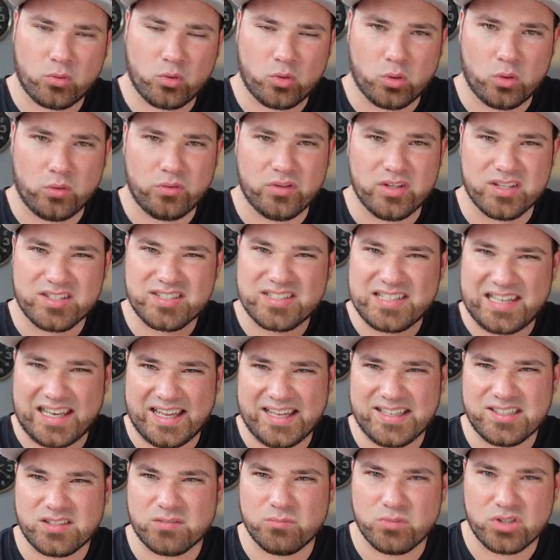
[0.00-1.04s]
called the
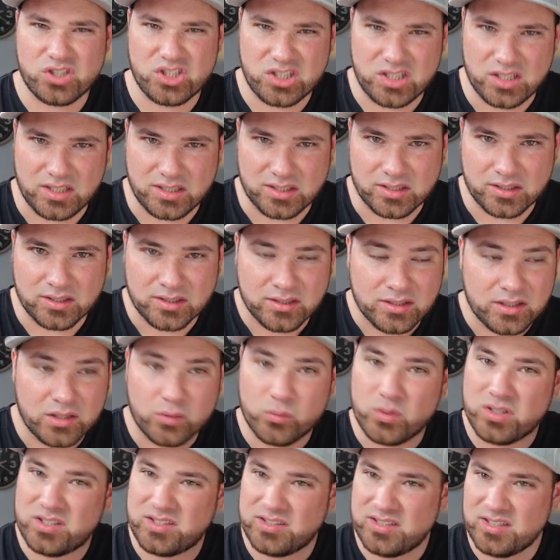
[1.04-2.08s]
Slice Machine,
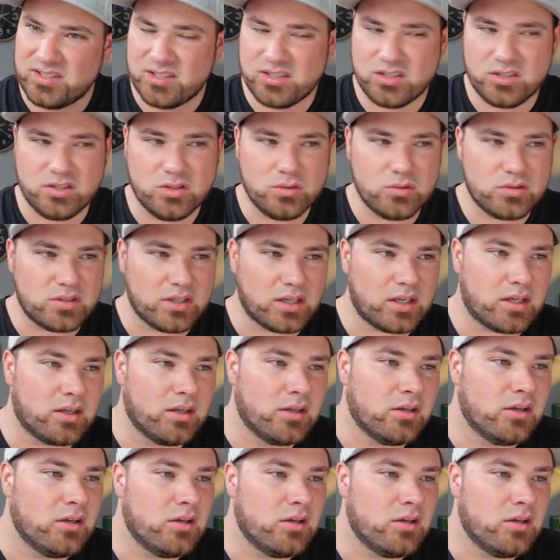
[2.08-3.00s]
which this is using.